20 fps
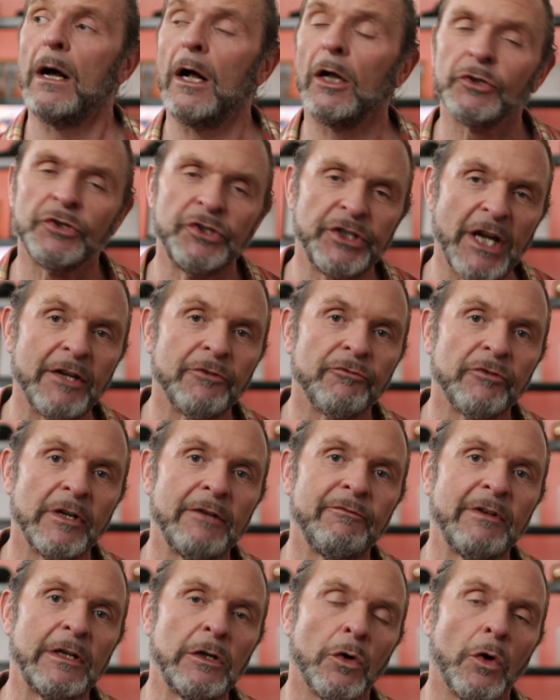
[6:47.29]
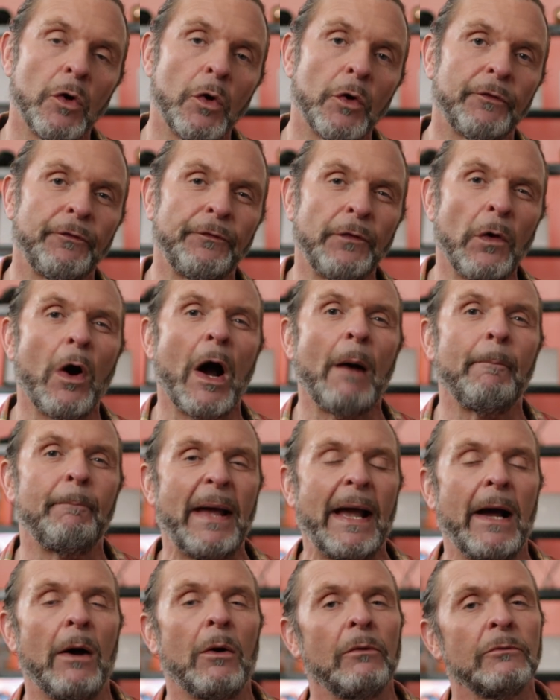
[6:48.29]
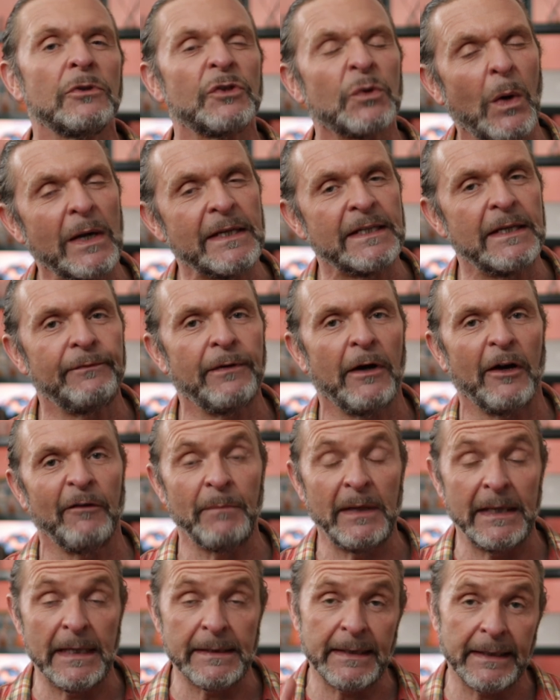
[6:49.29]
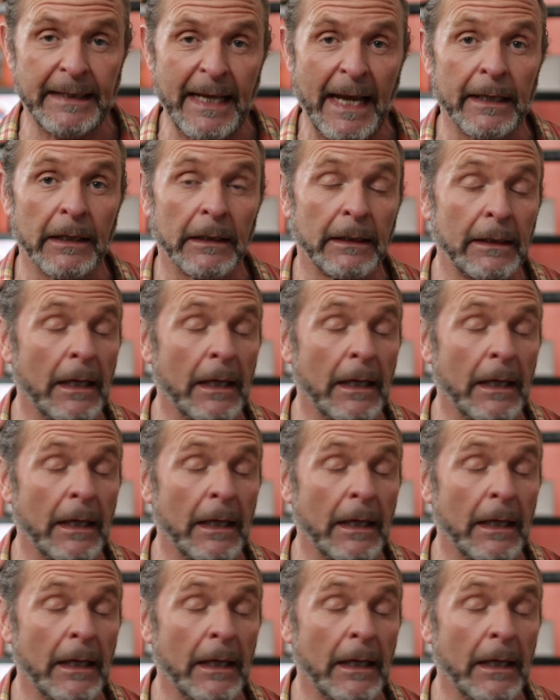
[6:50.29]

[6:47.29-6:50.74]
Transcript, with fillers: I'll generally record for about 25 minutes. The Canon